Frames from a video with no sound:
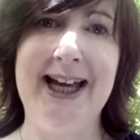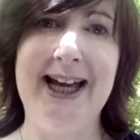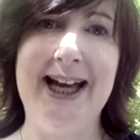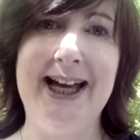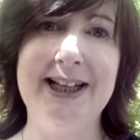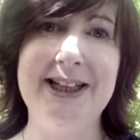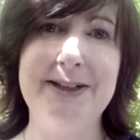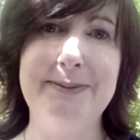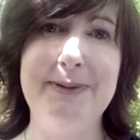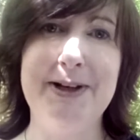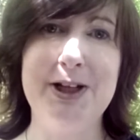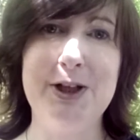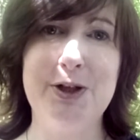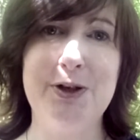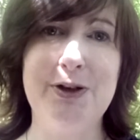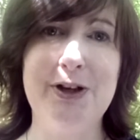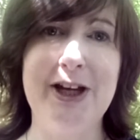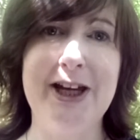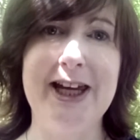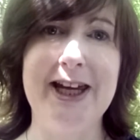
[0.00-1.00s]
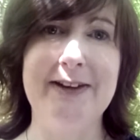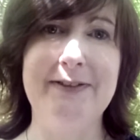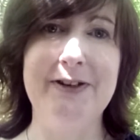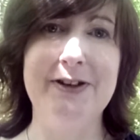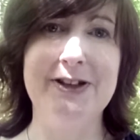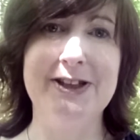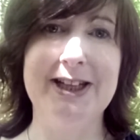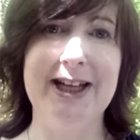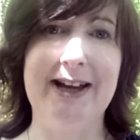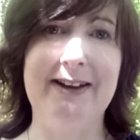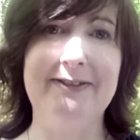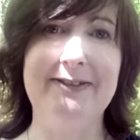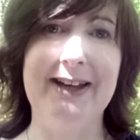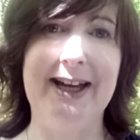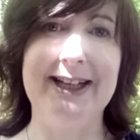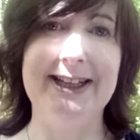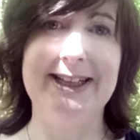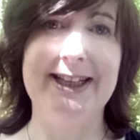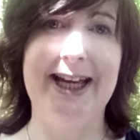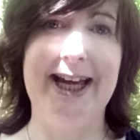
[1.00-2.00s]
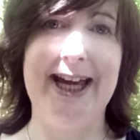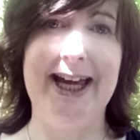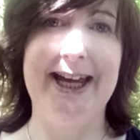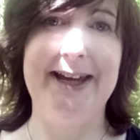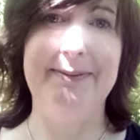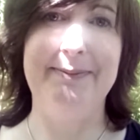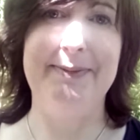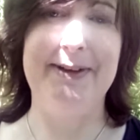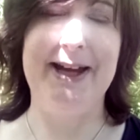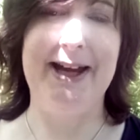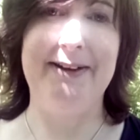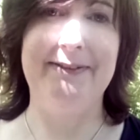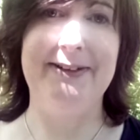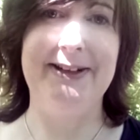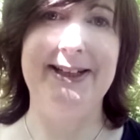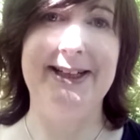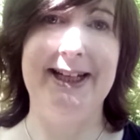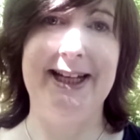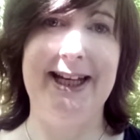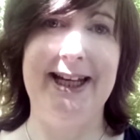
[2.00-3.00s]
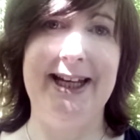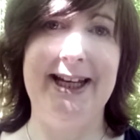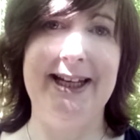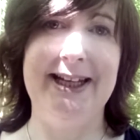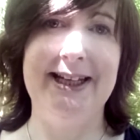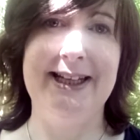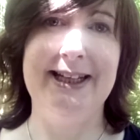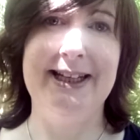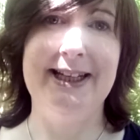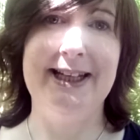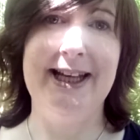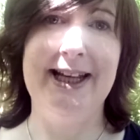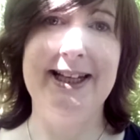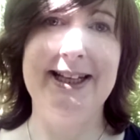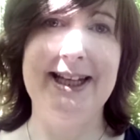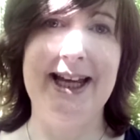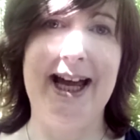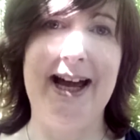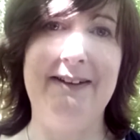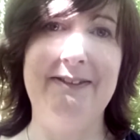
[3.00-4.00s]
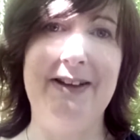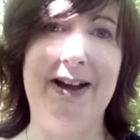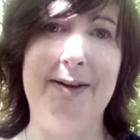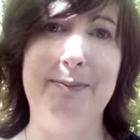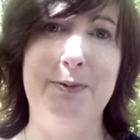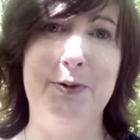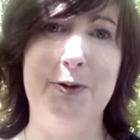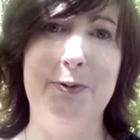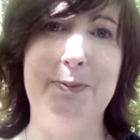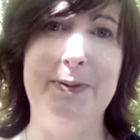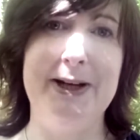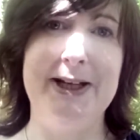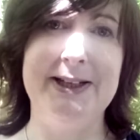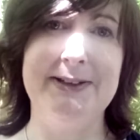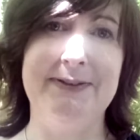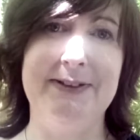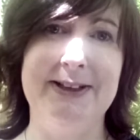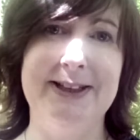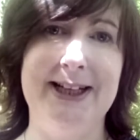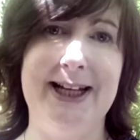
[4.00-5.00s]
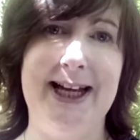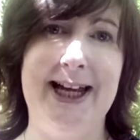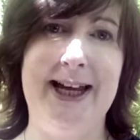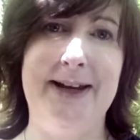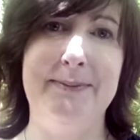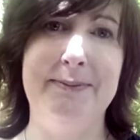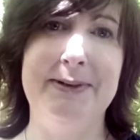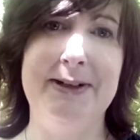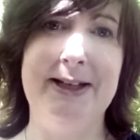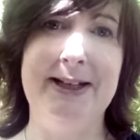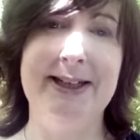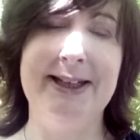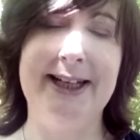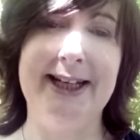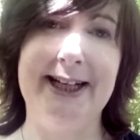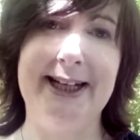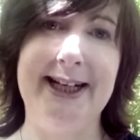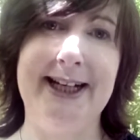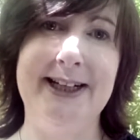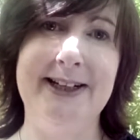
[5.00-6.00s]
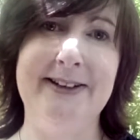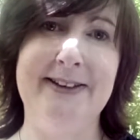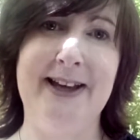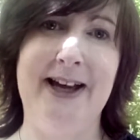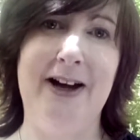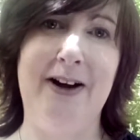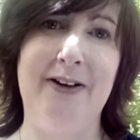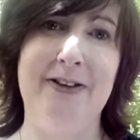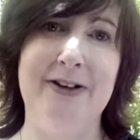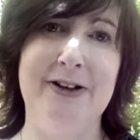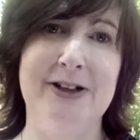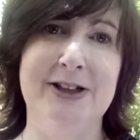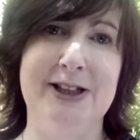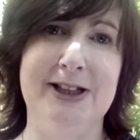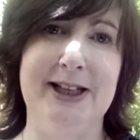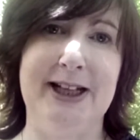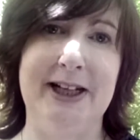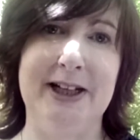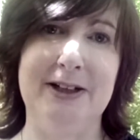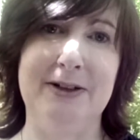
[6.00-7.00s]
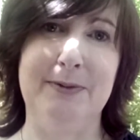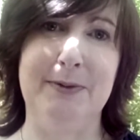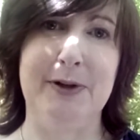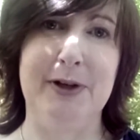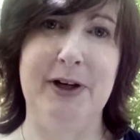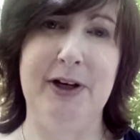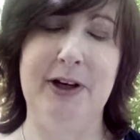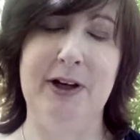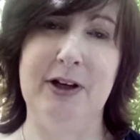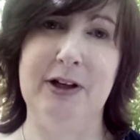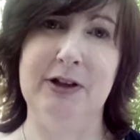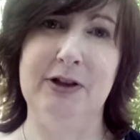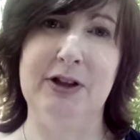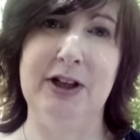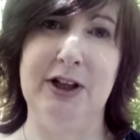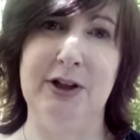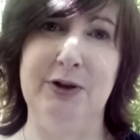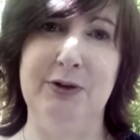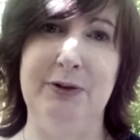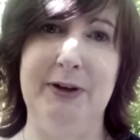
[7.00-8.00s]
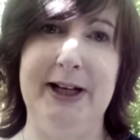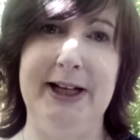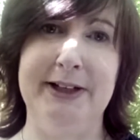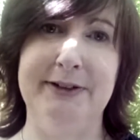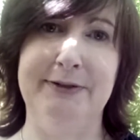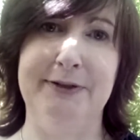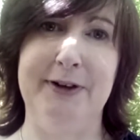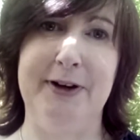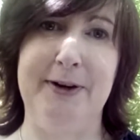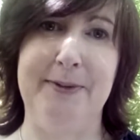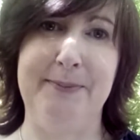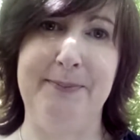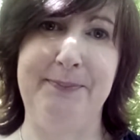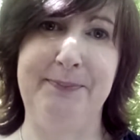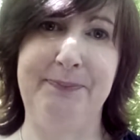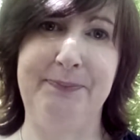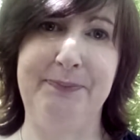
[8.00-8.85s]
and to make sure you give yourself that time every day to have that more peaceful time, to get into that other state where you can create from.